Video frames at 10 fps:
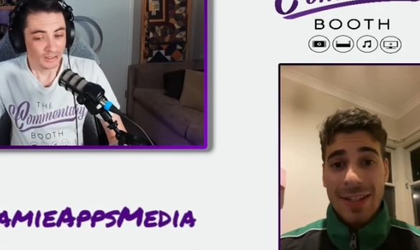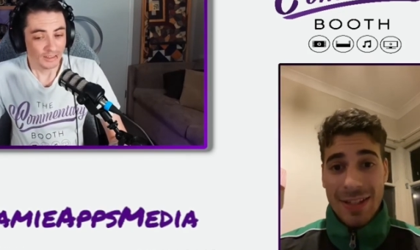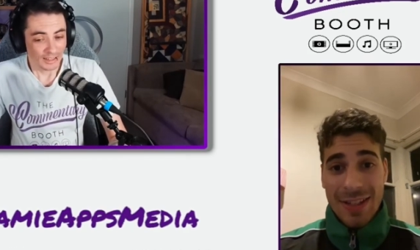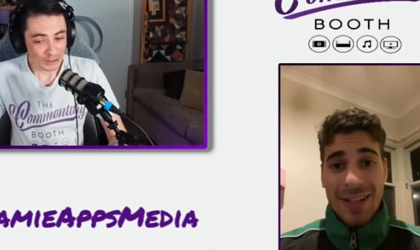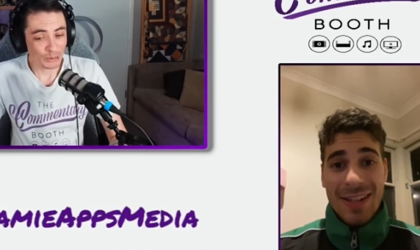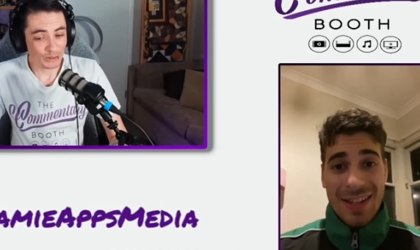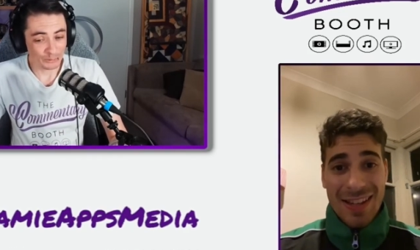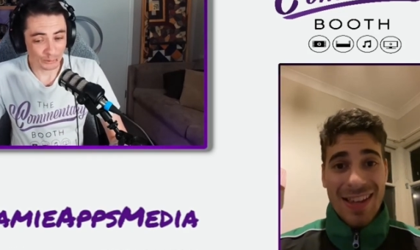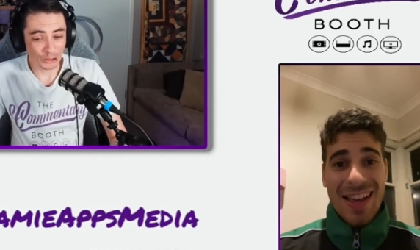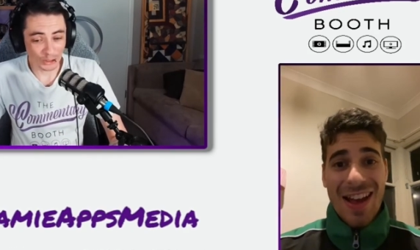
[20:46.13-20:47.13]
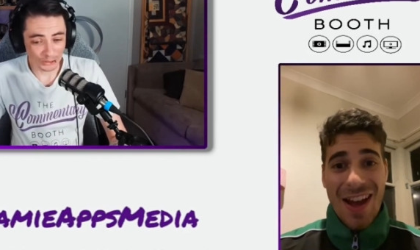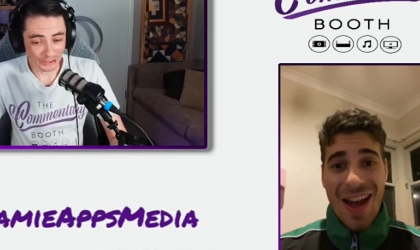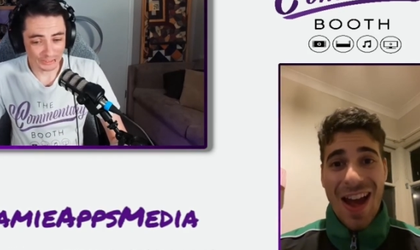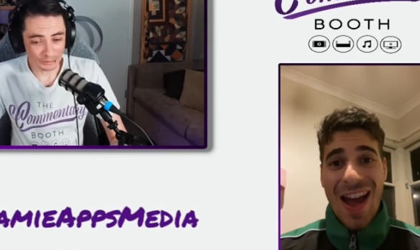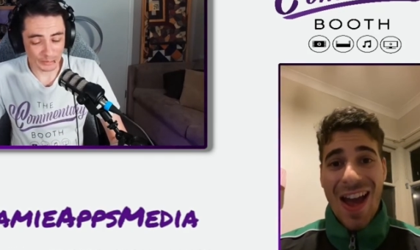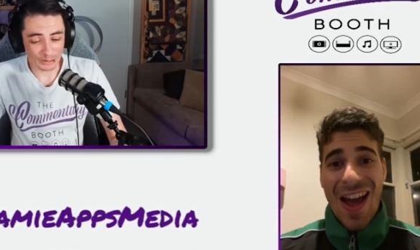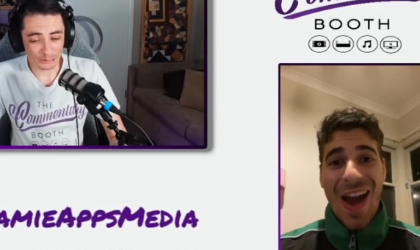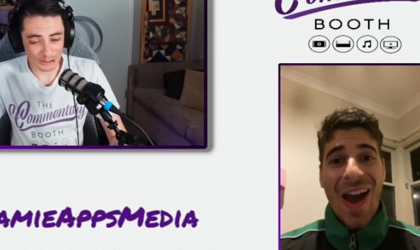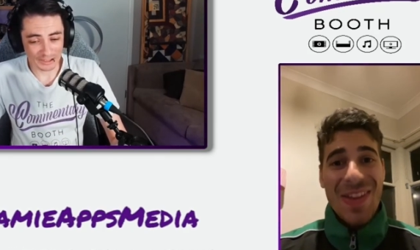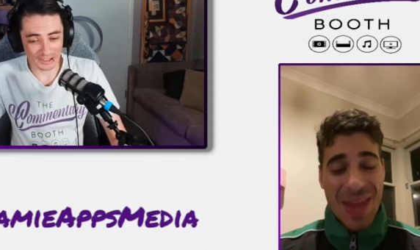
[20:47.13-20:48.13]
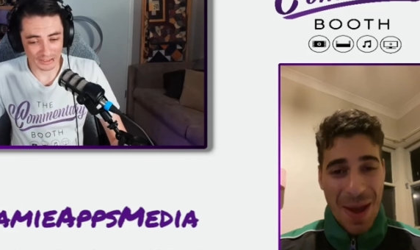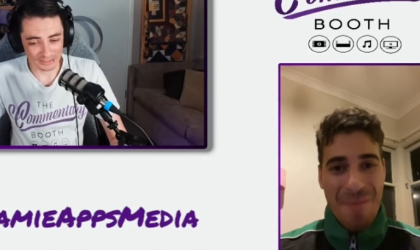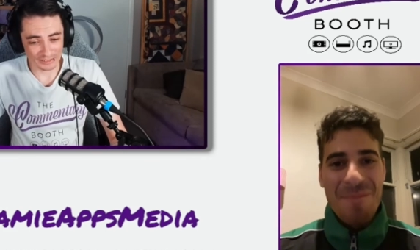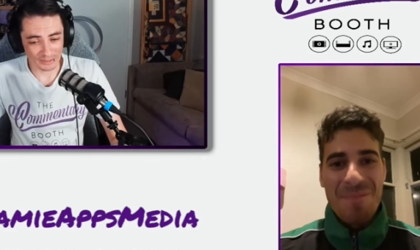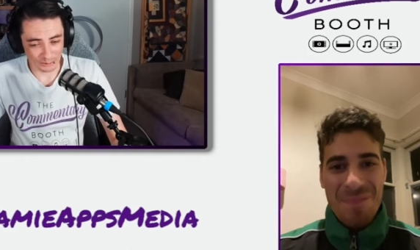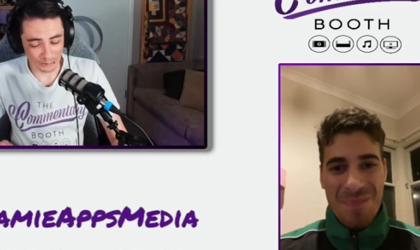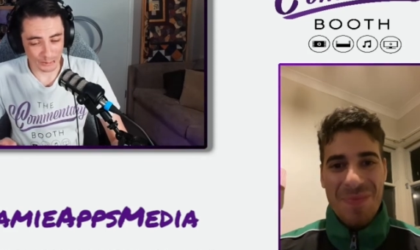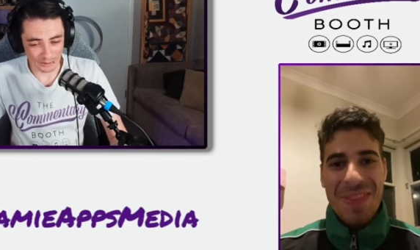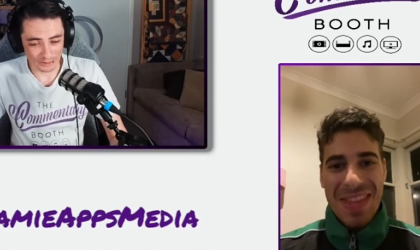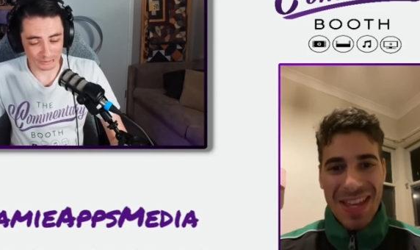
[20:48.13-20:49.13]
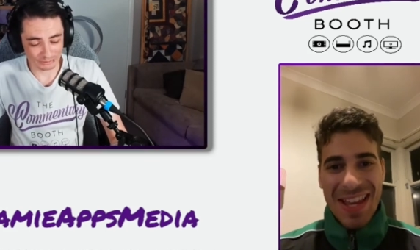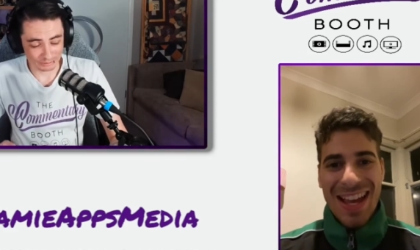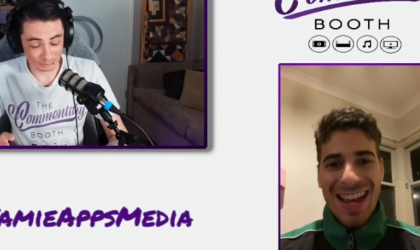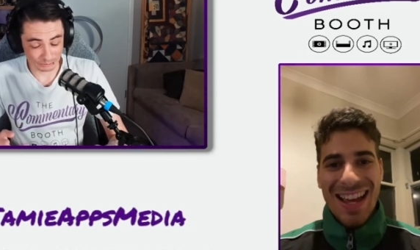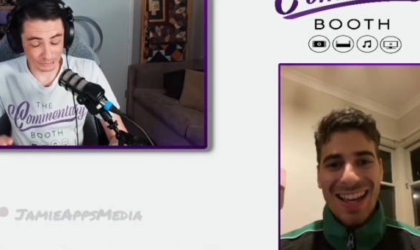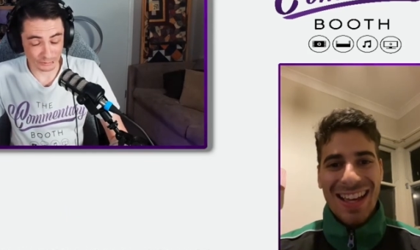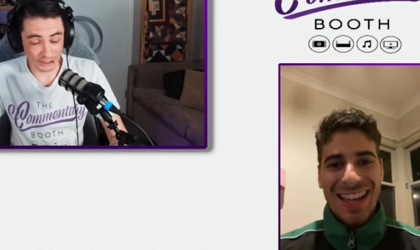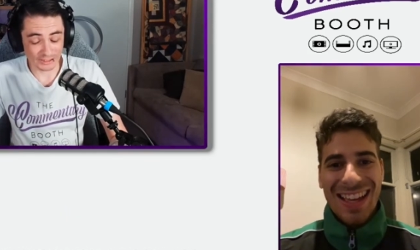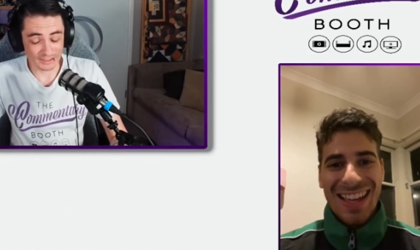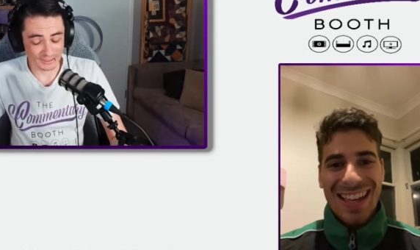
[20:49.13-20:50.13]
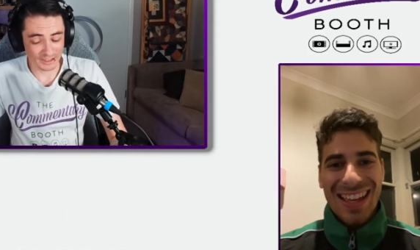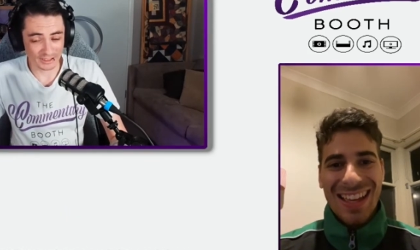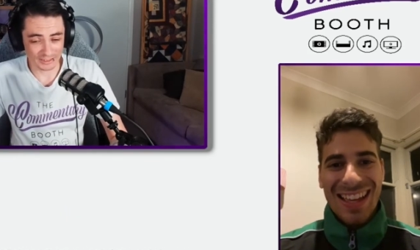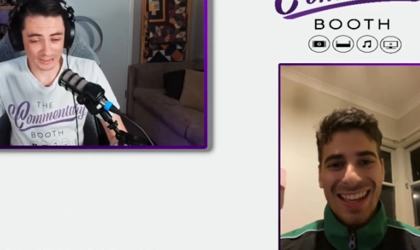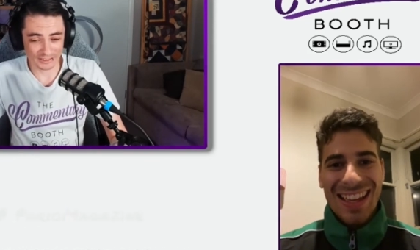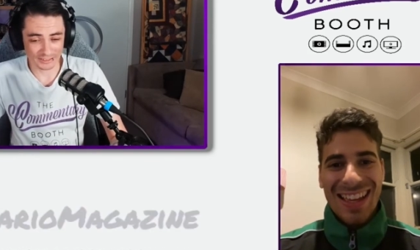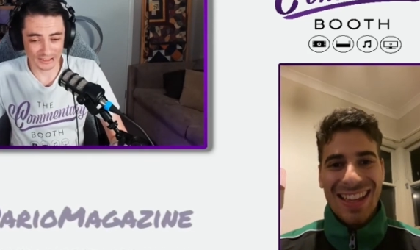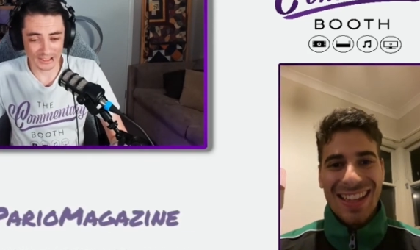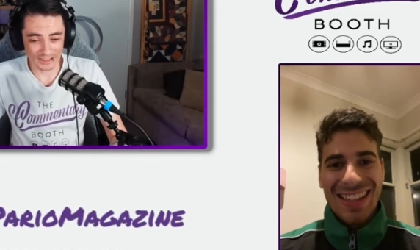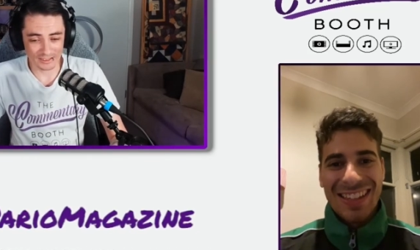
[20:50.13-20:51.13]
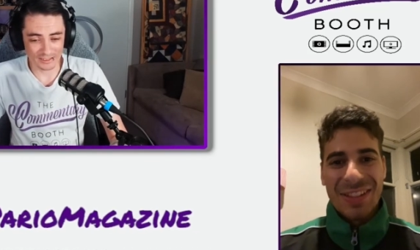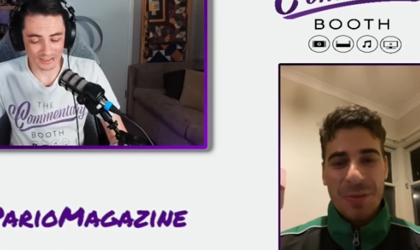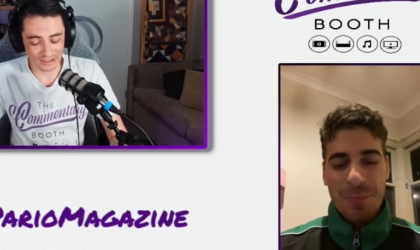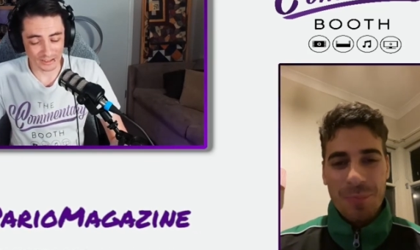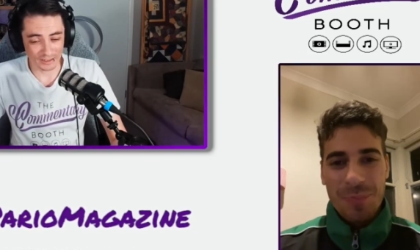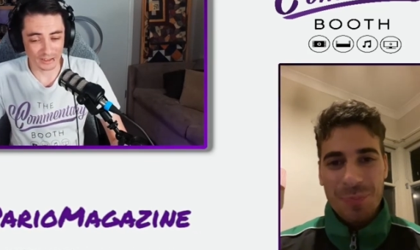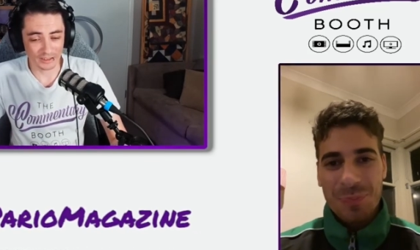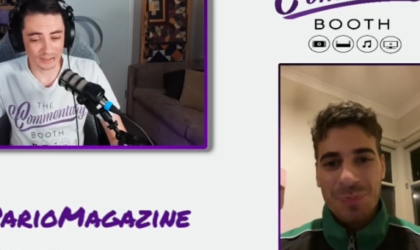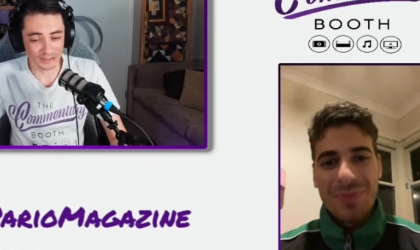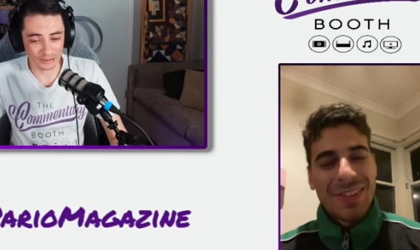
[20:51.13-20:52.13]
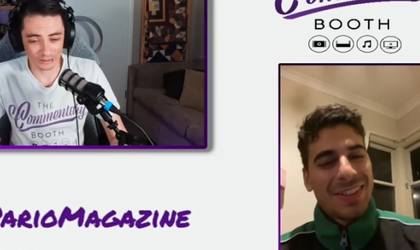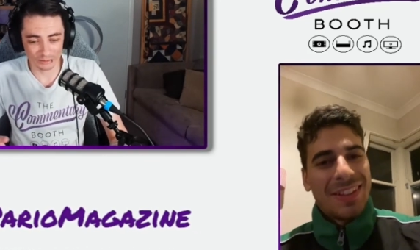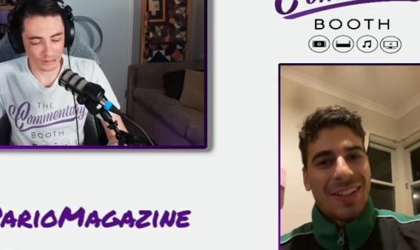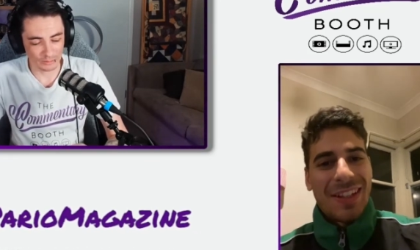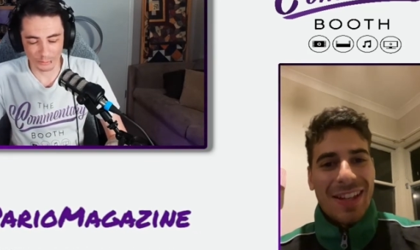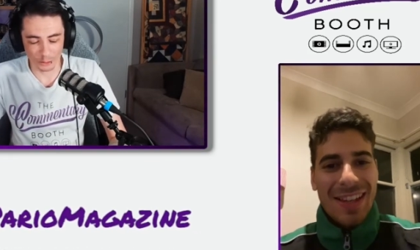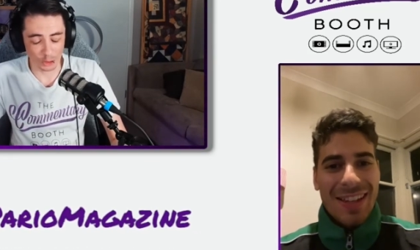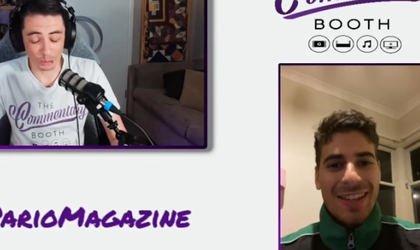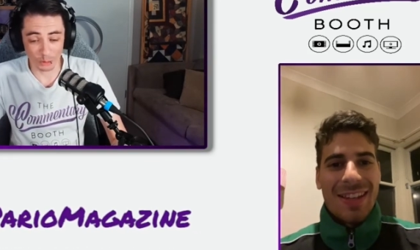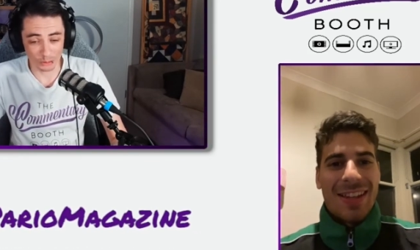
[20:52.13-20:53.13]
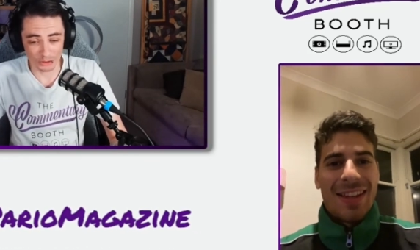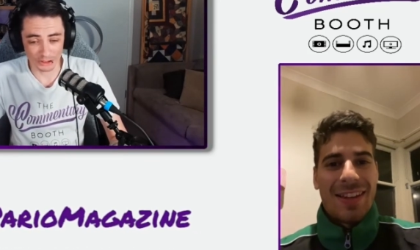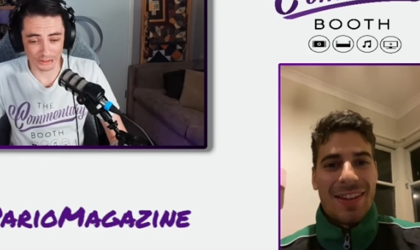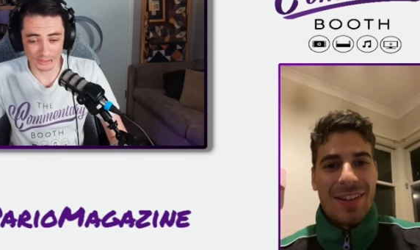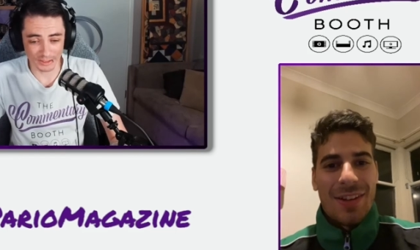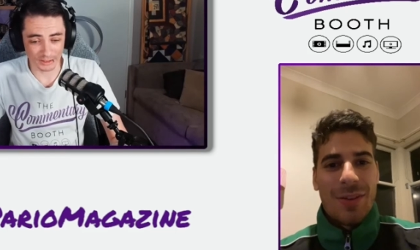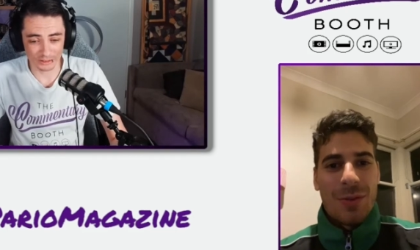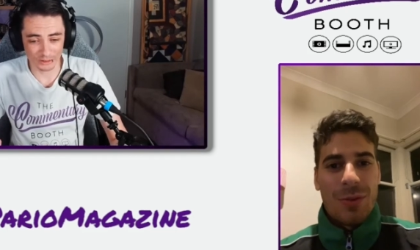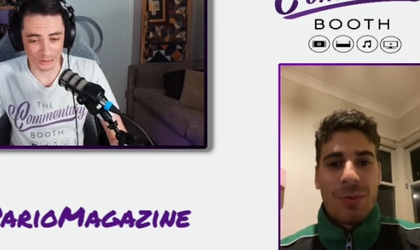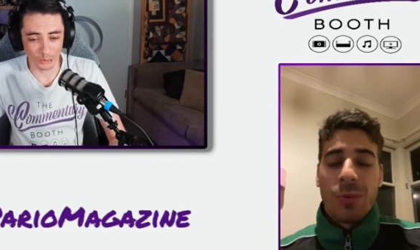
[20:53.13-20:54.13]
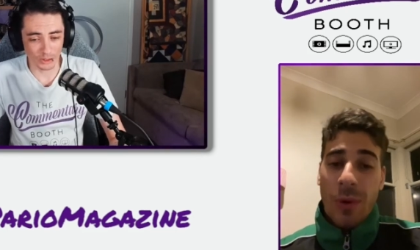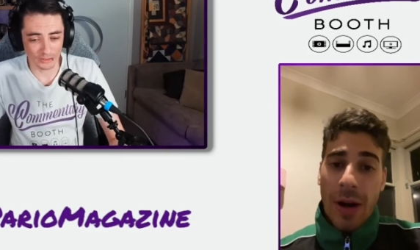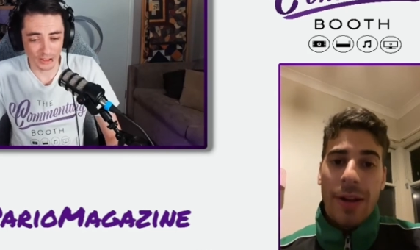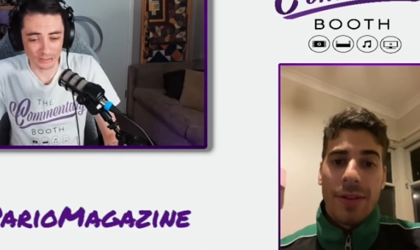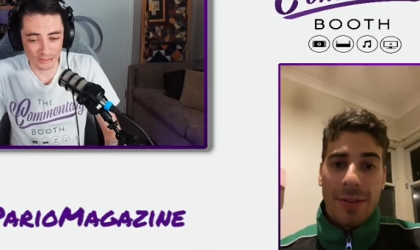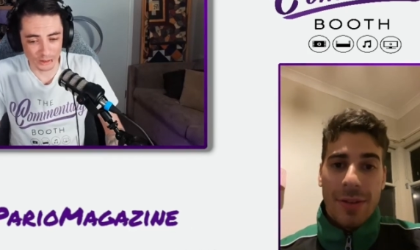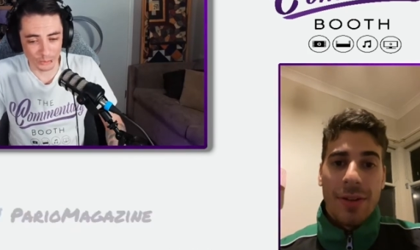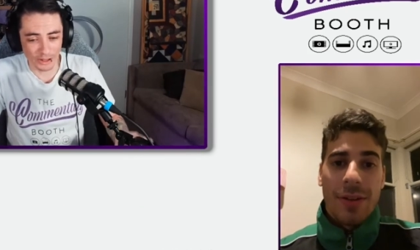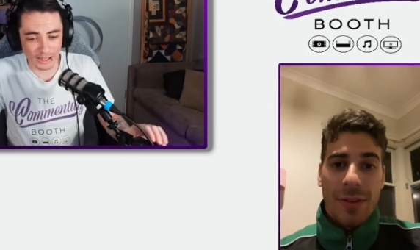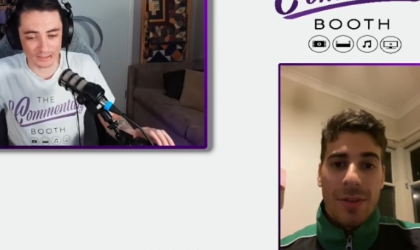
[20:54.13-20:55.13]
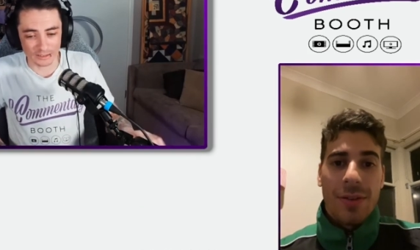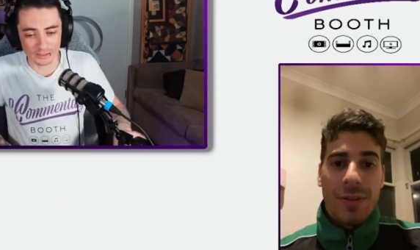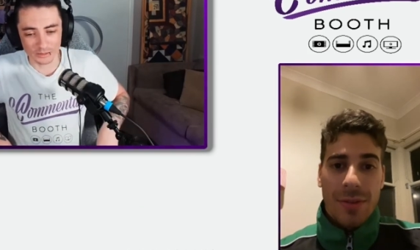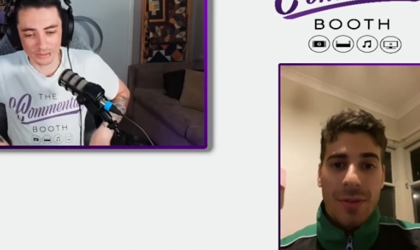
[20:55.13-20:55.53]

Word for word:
Speaker 1: that's pretty full on. But if you can get yeah. through the really intense scenes, I think it's a, a phenomenal series. Like so well done, so well acted.